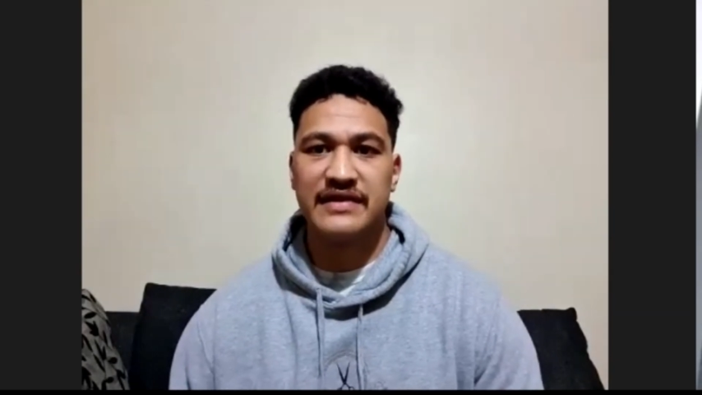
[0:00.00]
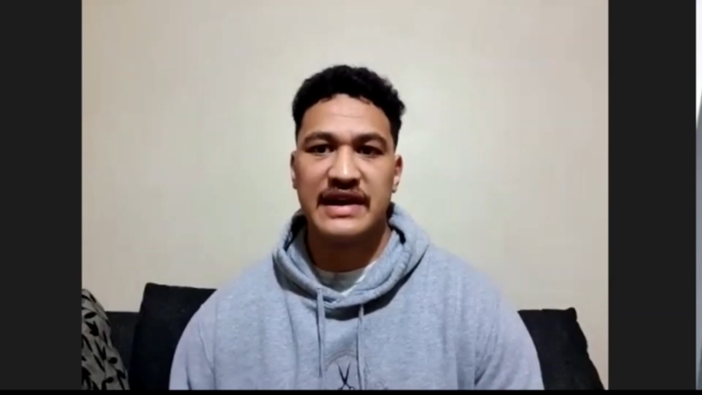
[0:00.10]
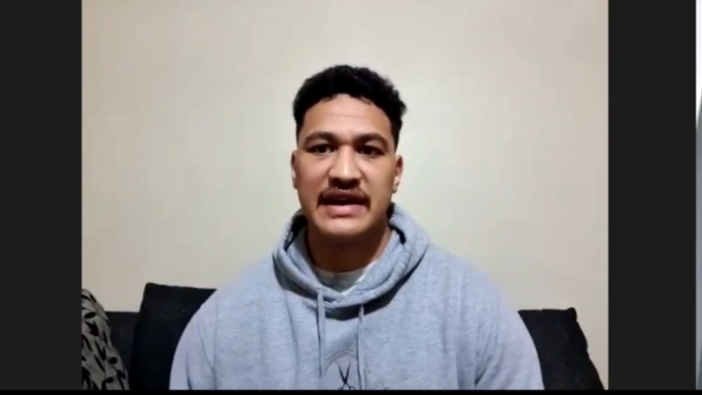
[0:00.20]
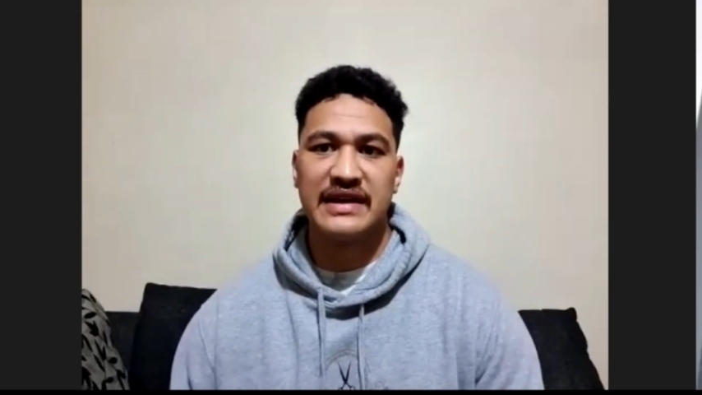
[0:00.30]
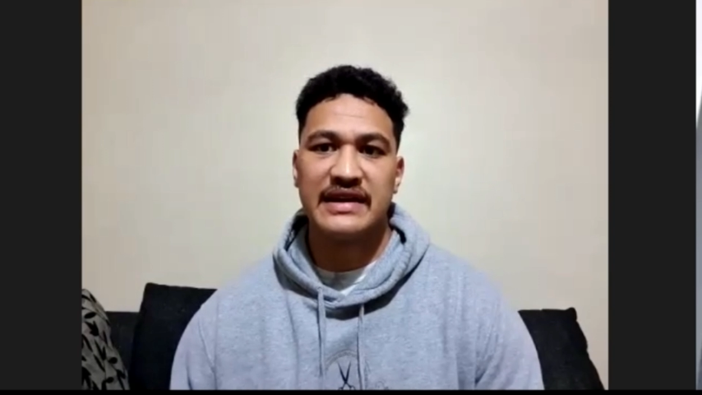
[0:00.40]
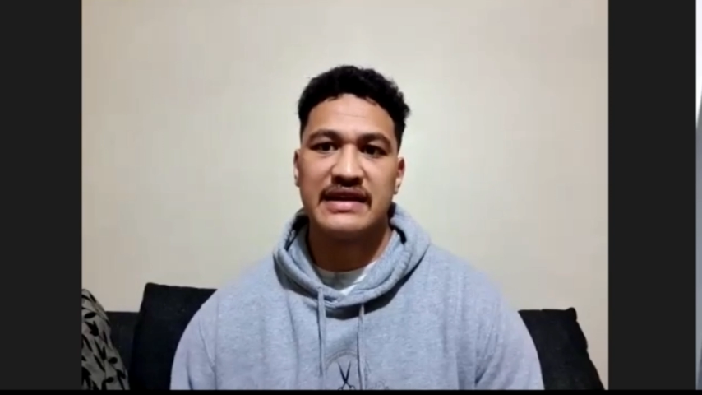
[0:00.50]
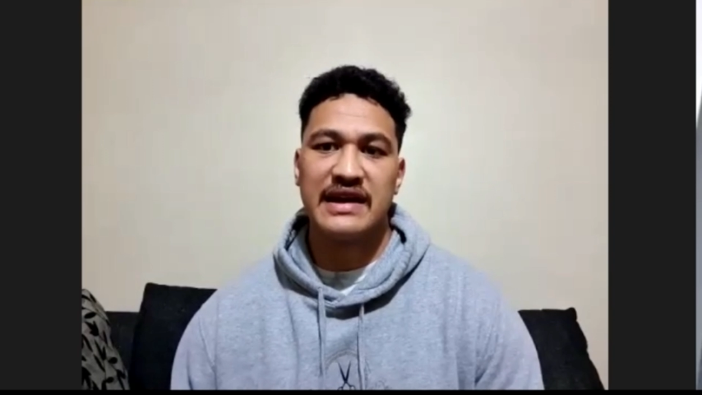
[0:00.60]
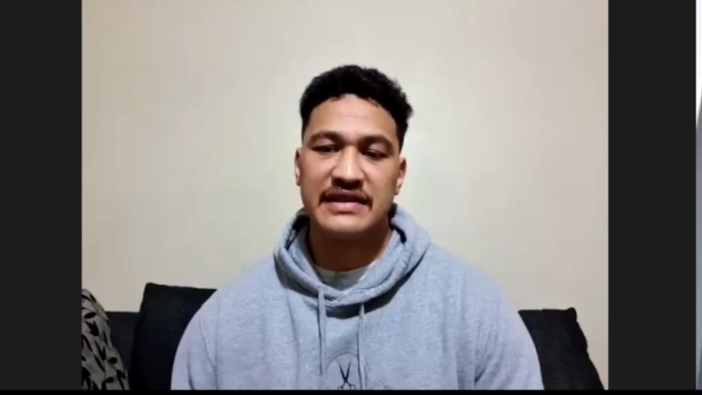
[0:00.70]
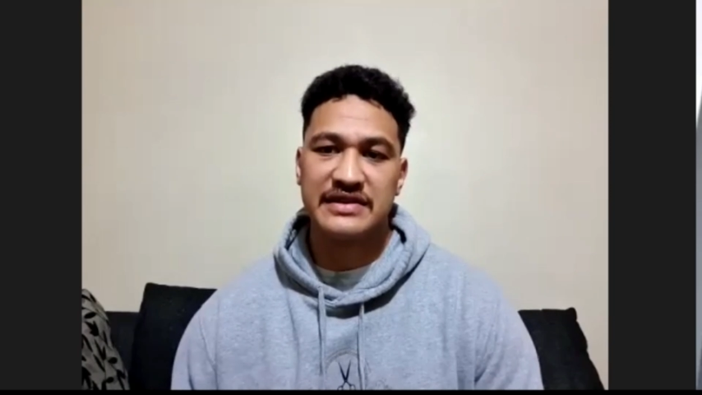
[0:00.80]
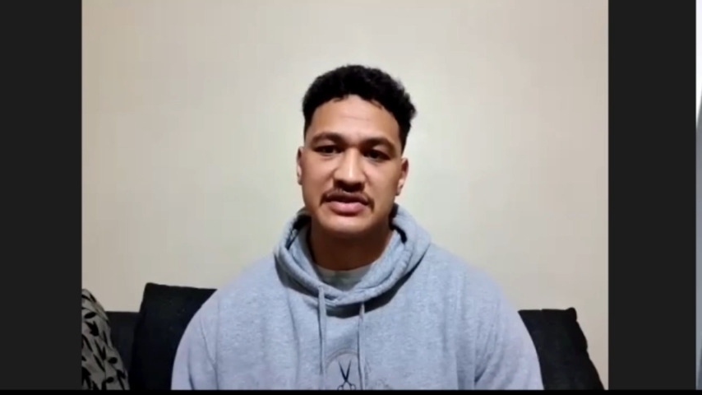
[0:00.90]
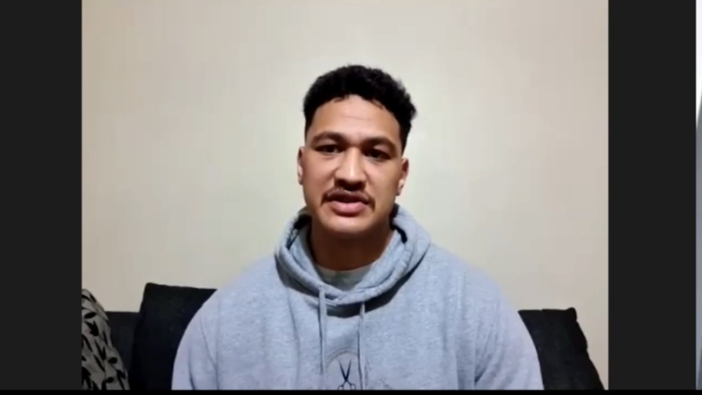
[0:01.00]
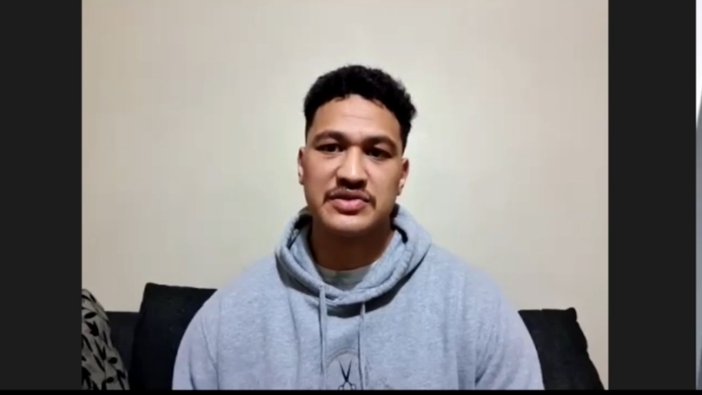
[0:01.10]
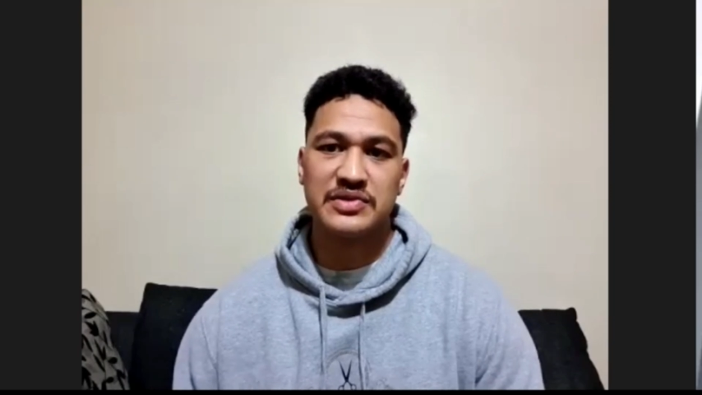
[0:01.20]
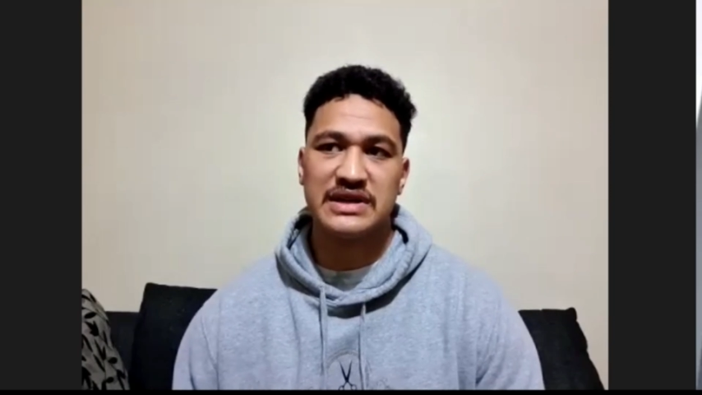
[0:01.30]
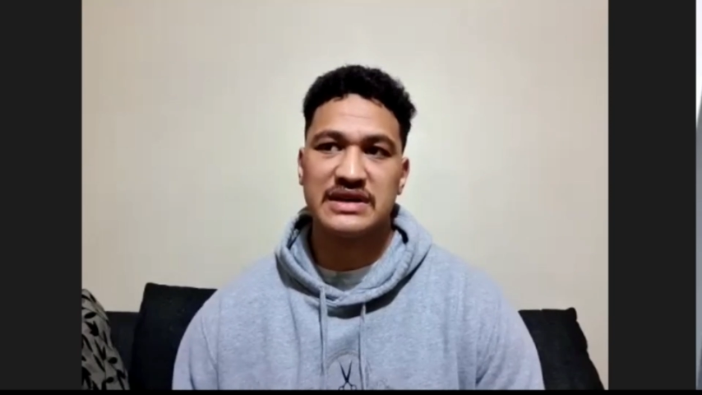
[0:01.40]
and Anthony
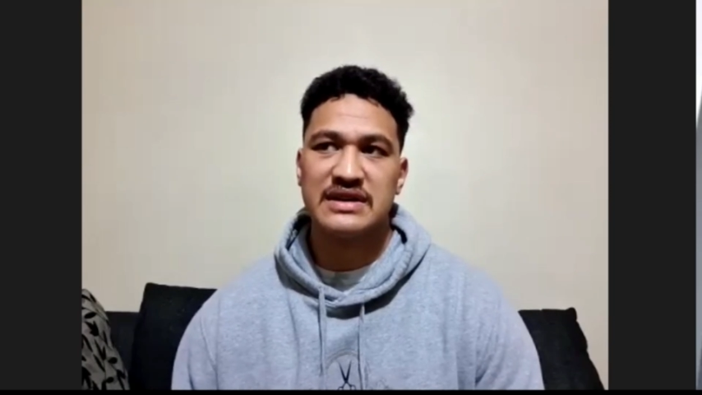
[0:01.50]
Joshua.